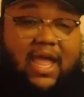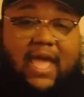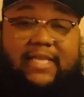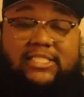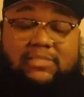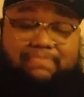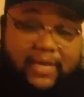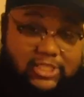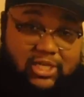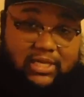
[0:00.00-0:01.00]

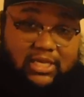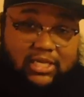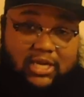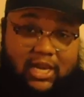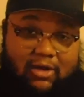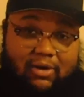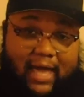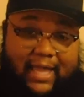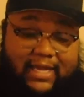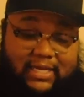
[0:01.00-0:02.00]
especially in your low
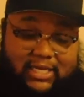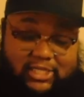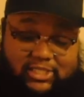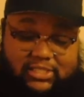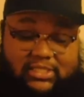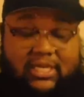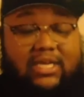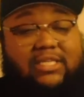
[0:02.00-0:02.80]
light conditions.